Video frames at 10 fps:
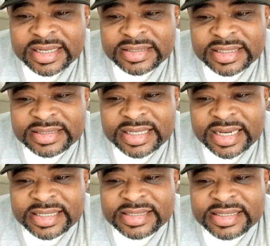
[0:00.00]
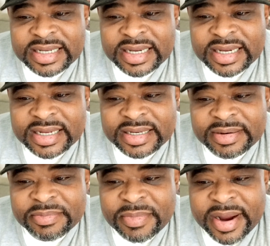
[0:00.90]
dictates that
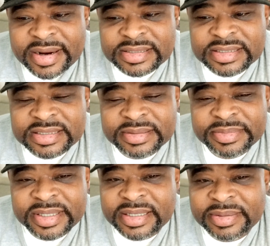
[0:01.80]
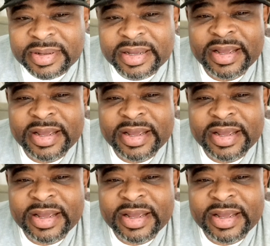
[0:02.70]
marriages should be.